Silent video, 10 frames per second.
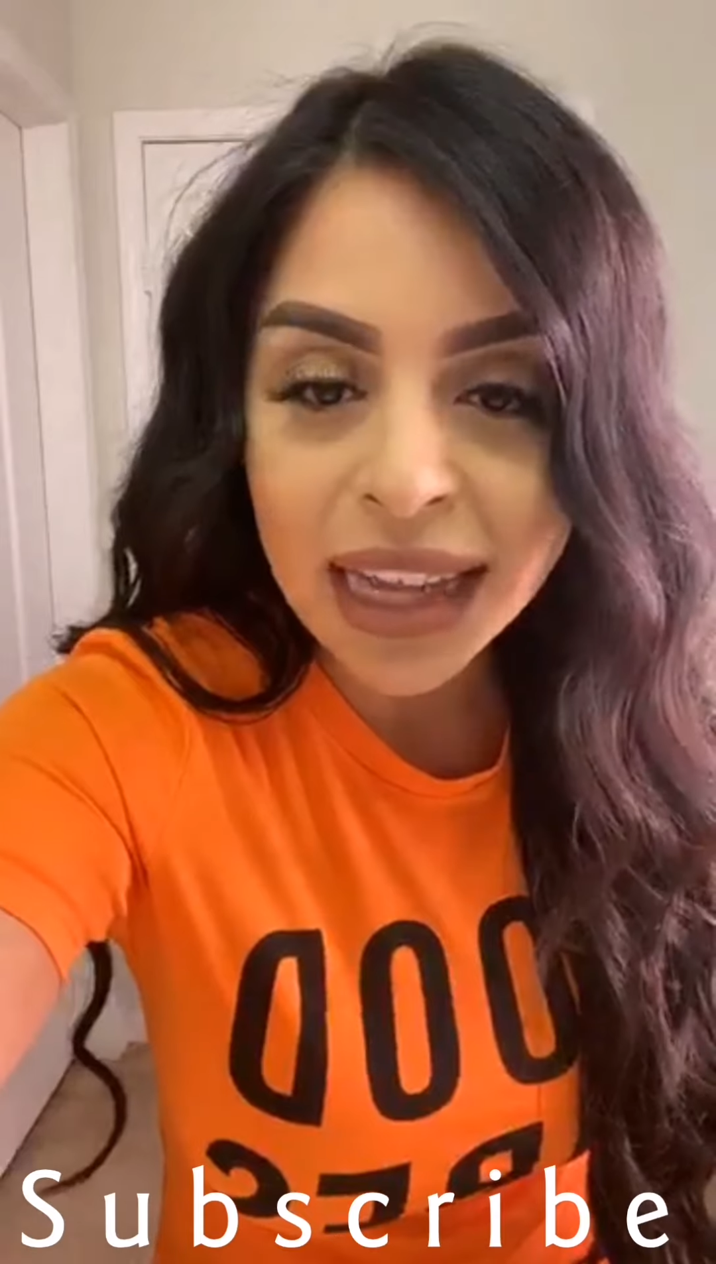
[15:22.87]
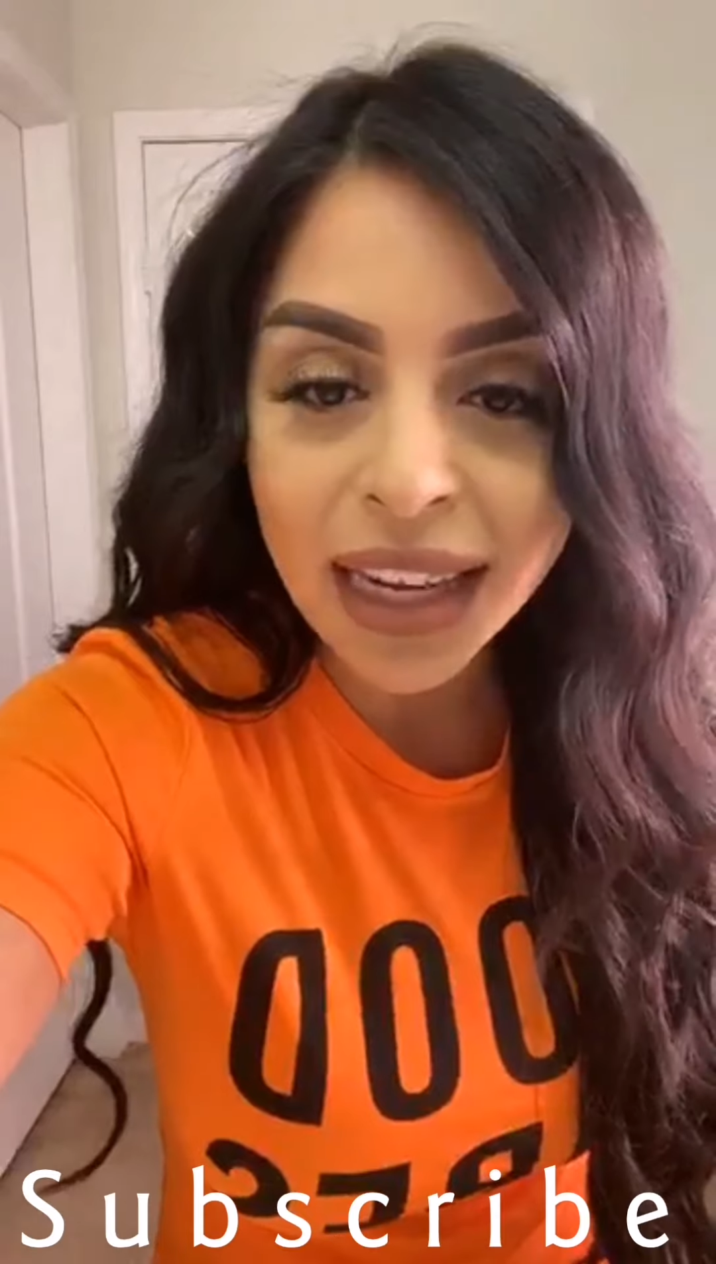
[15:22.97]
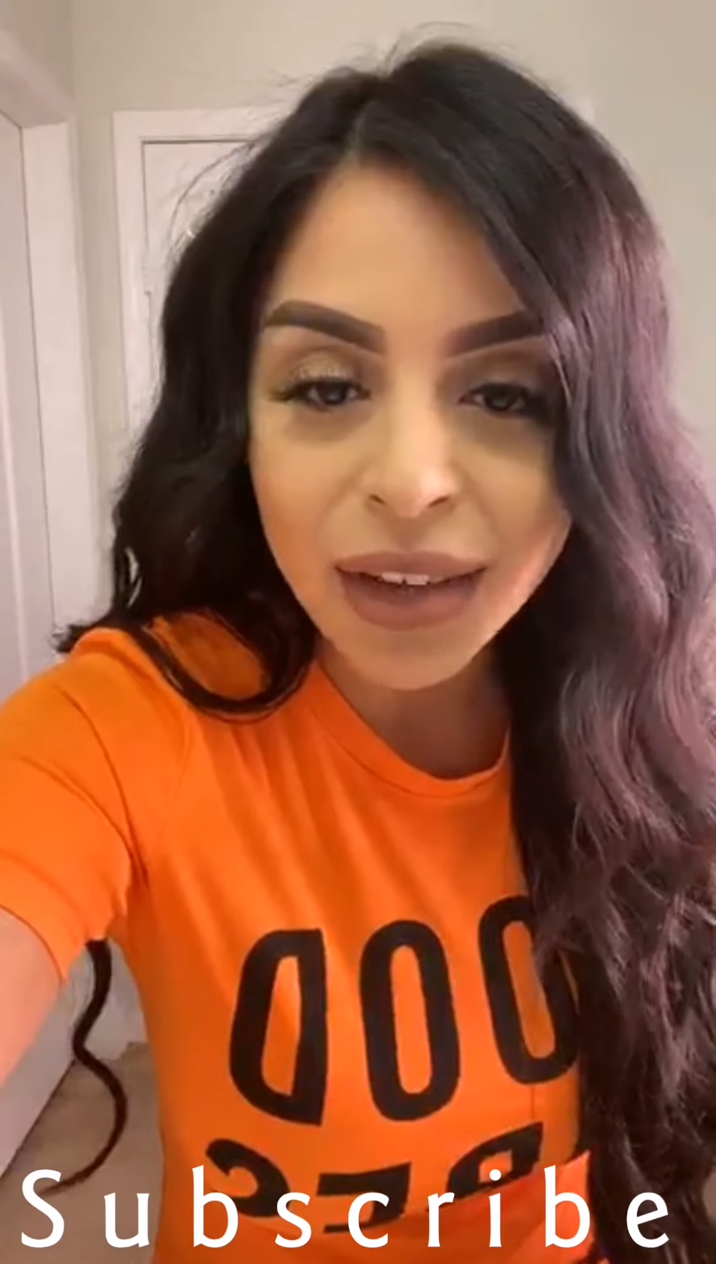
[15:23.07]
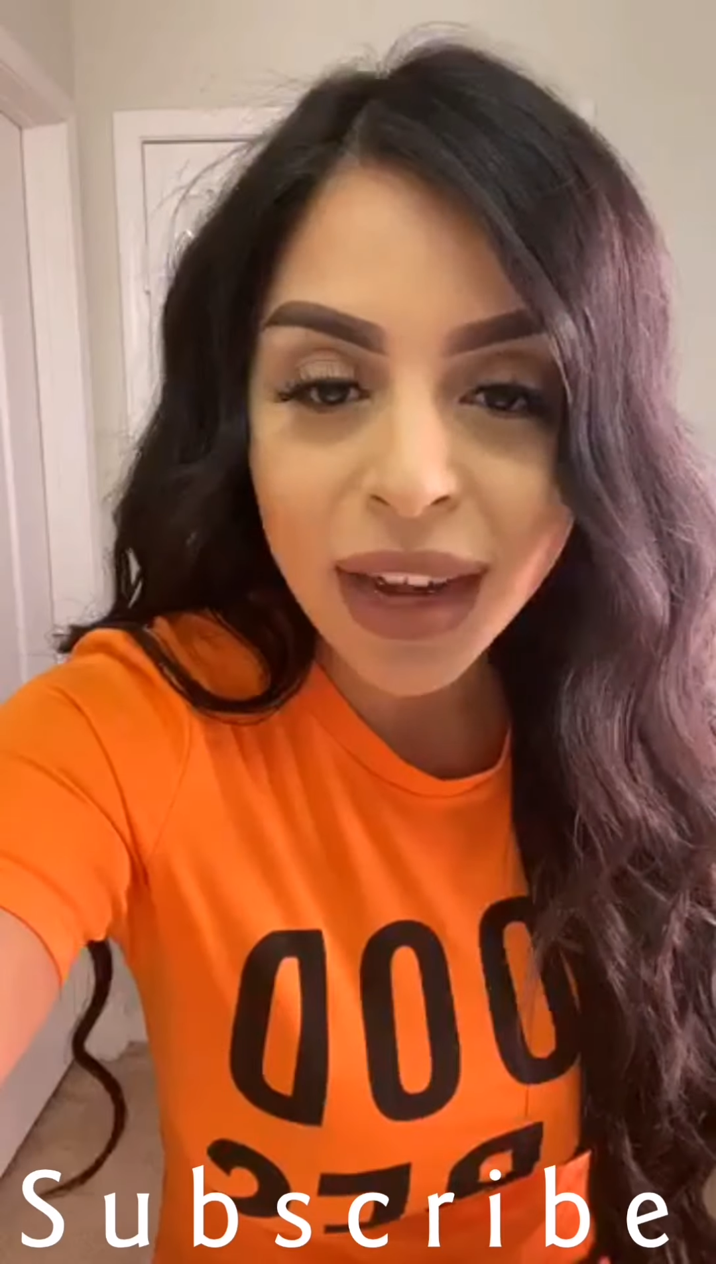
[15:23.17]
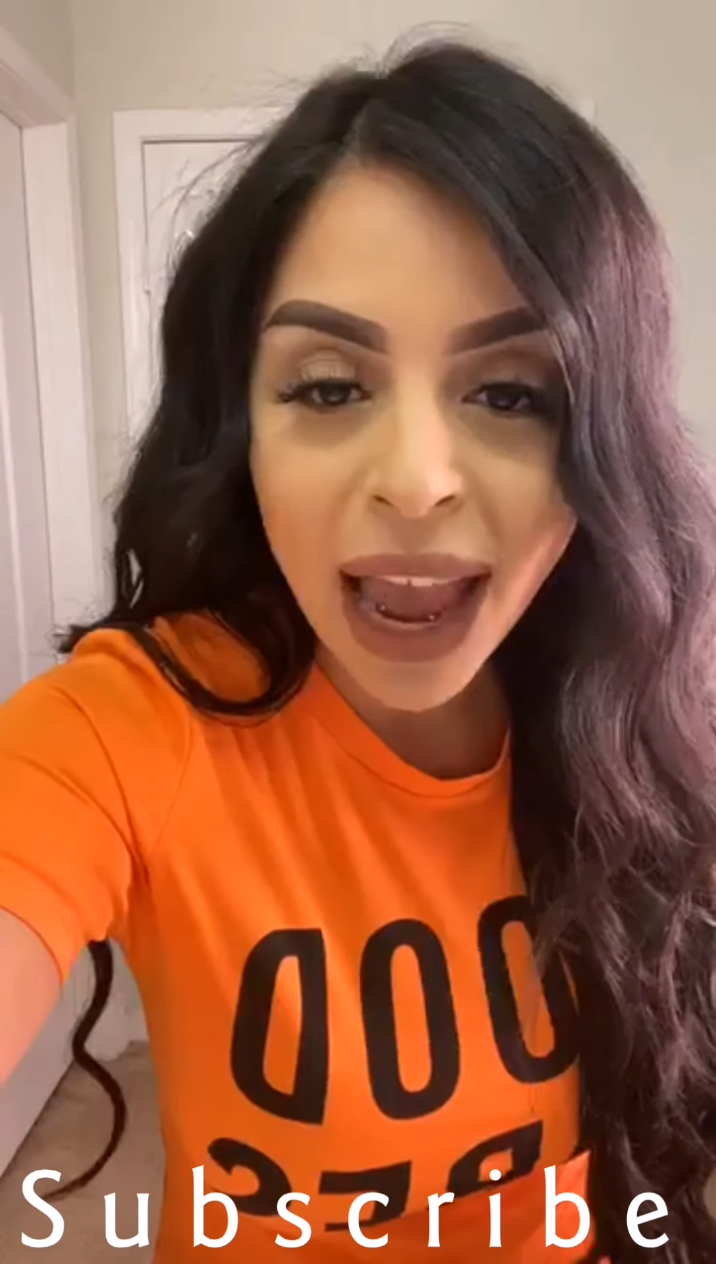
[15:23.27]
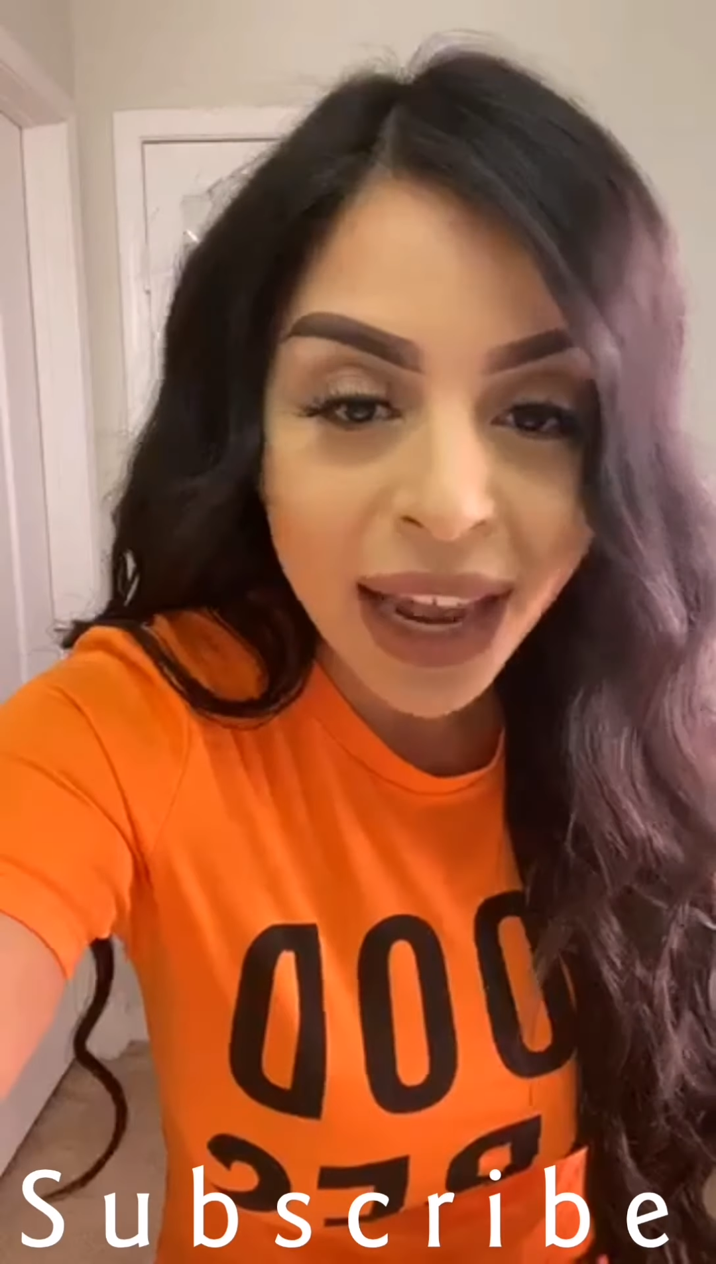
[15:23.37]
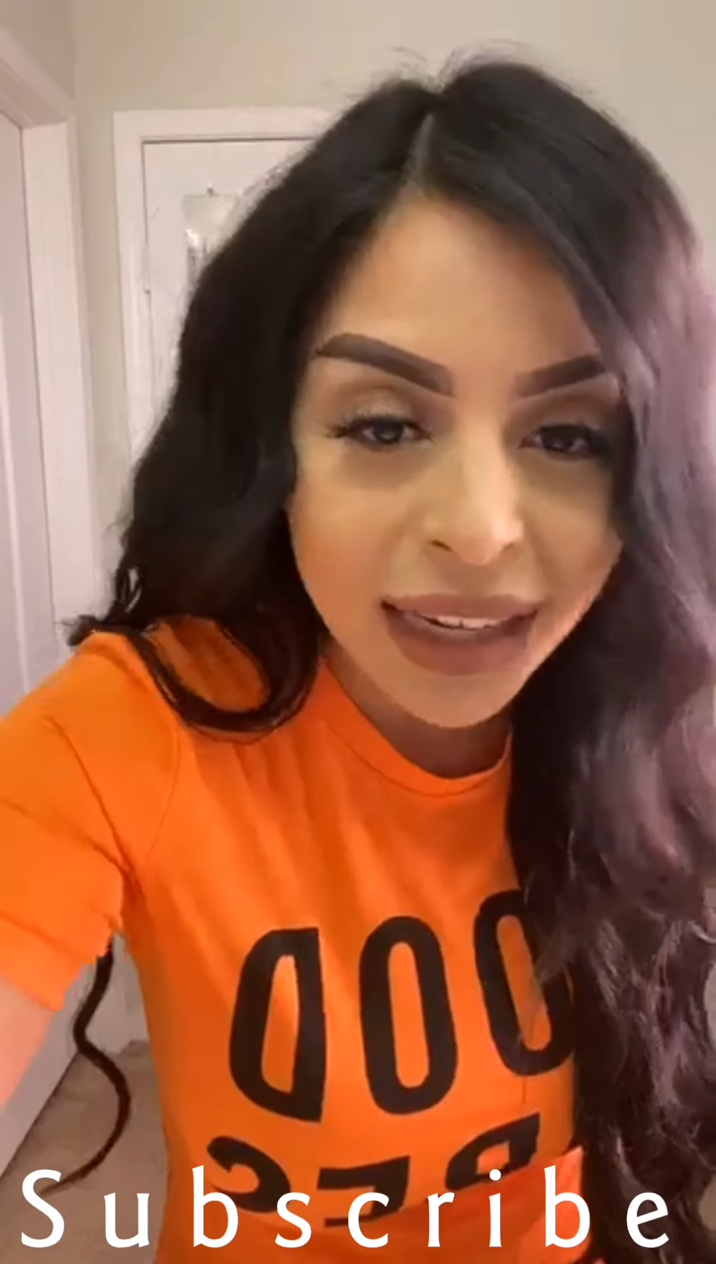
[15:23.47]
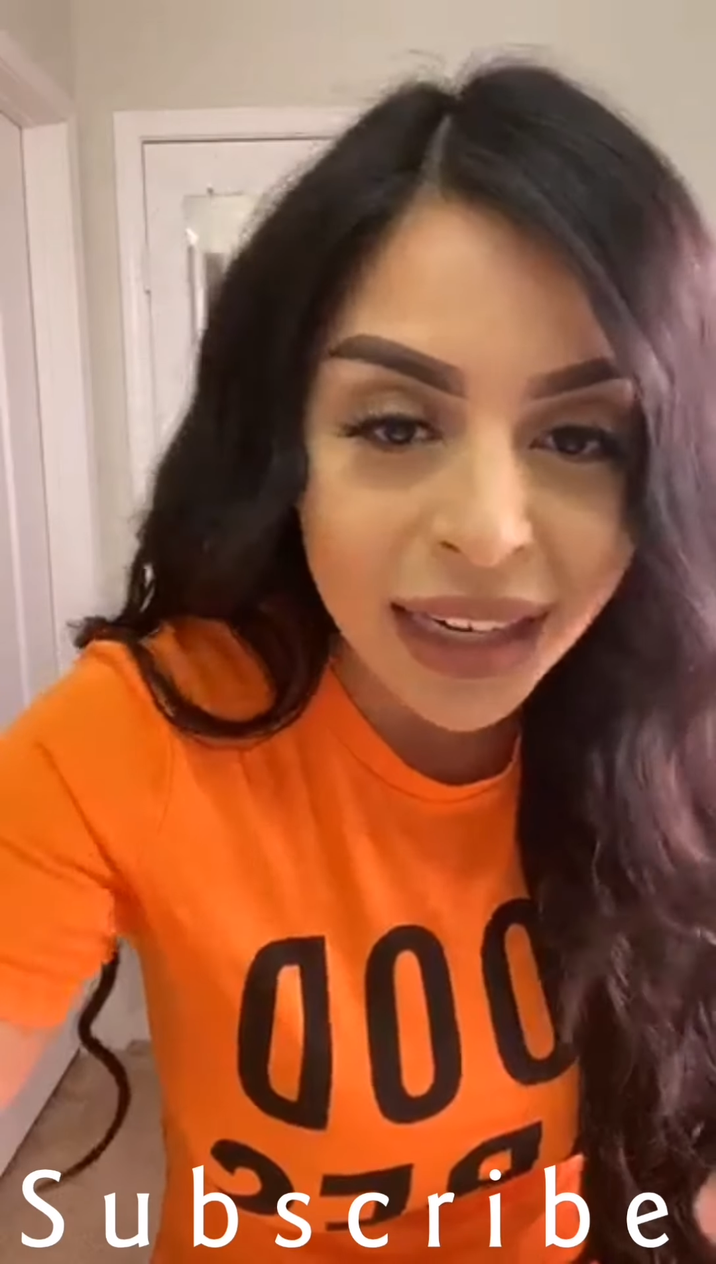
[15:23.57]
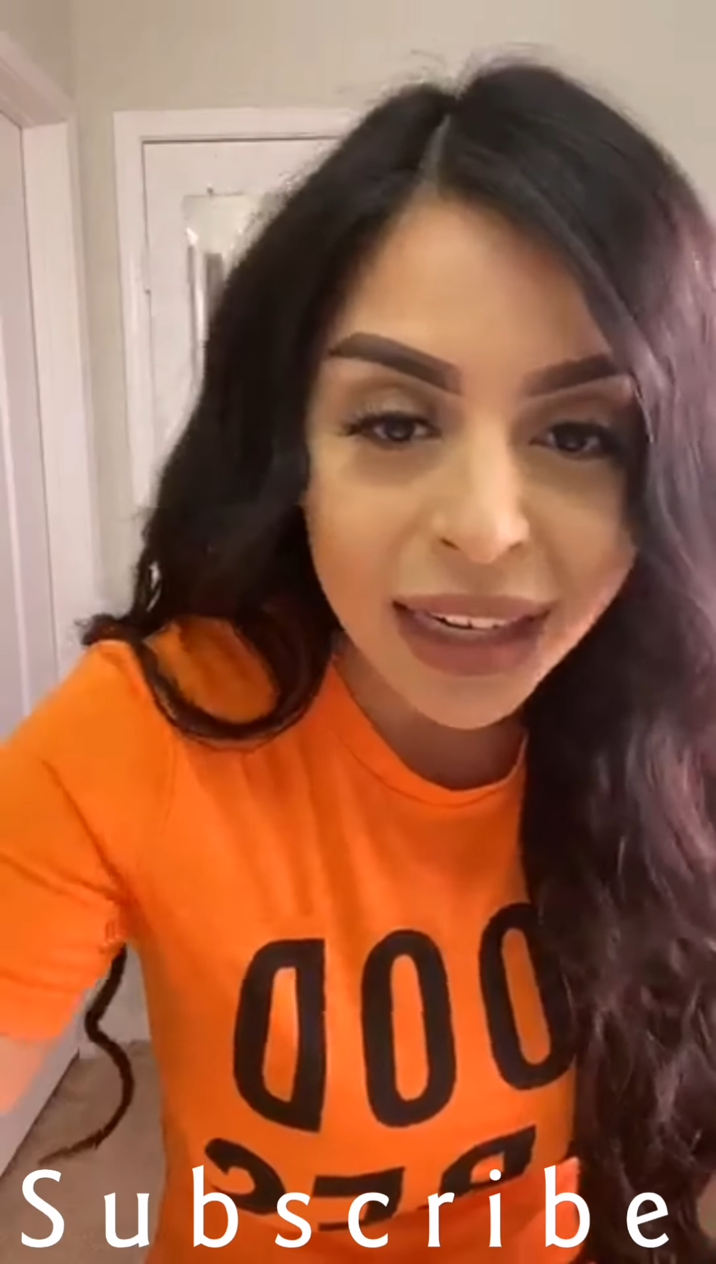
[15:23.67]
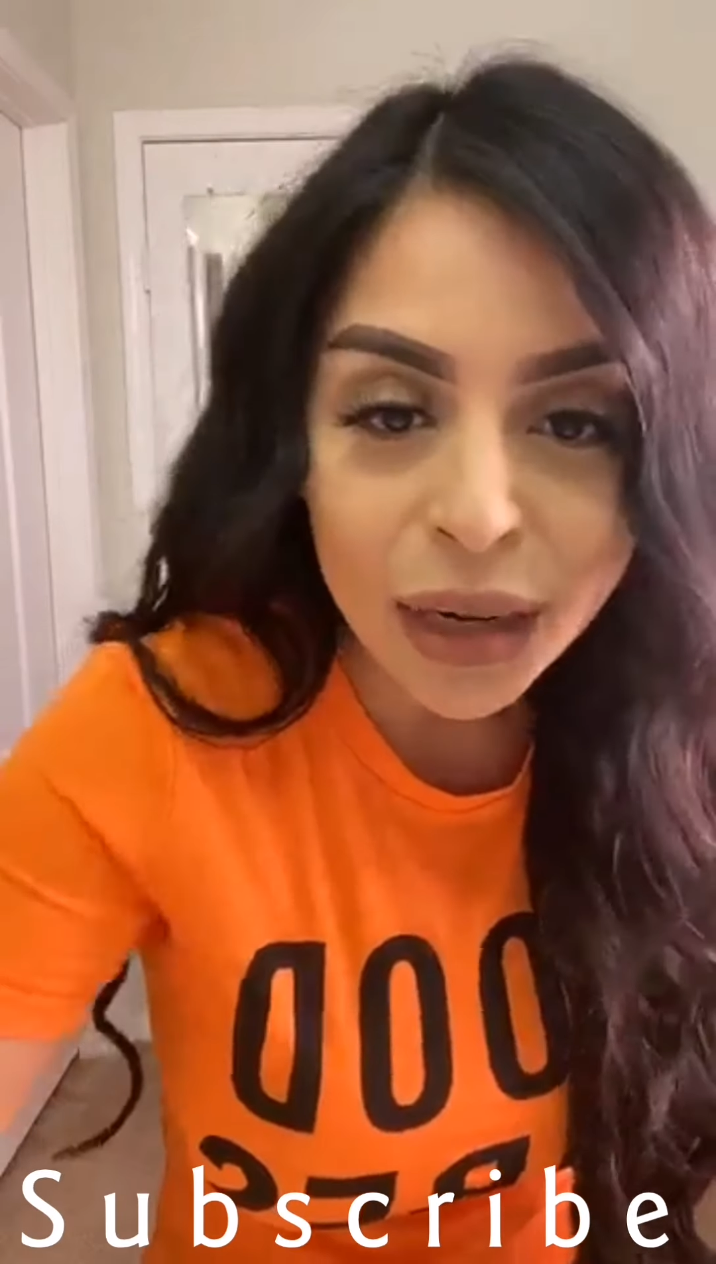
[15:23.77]
Thank you,
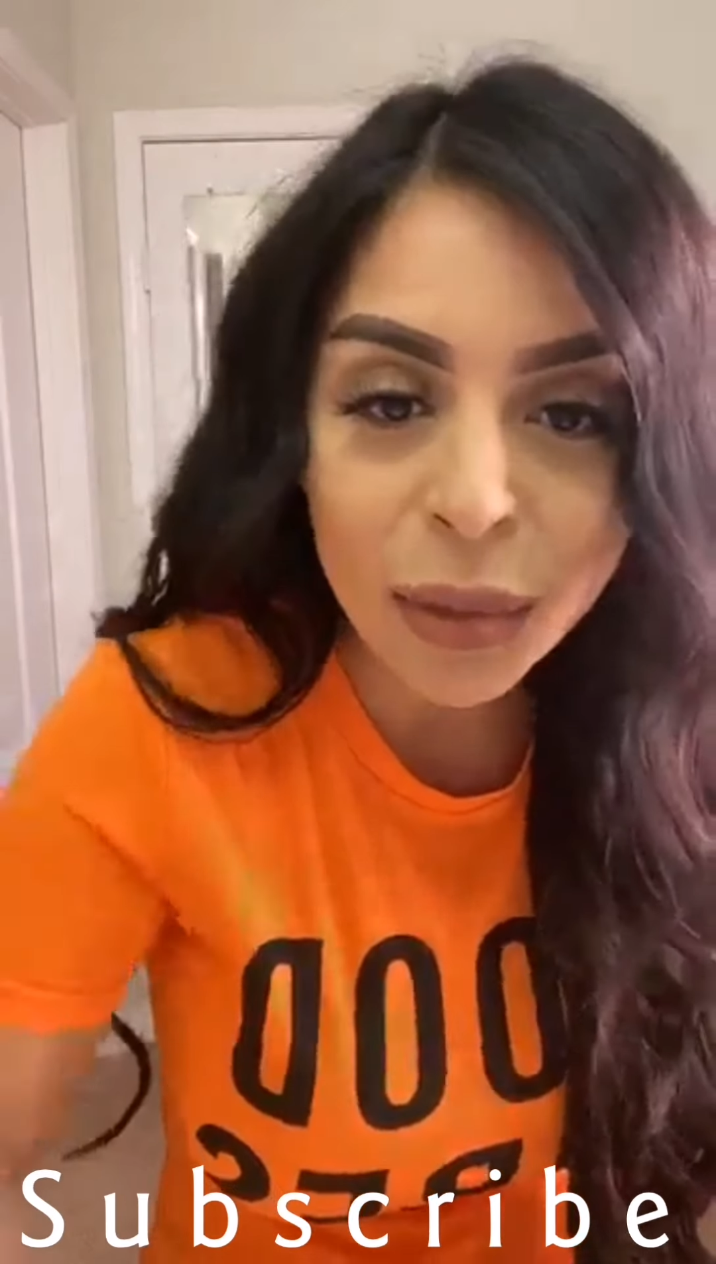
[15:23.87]
Candy.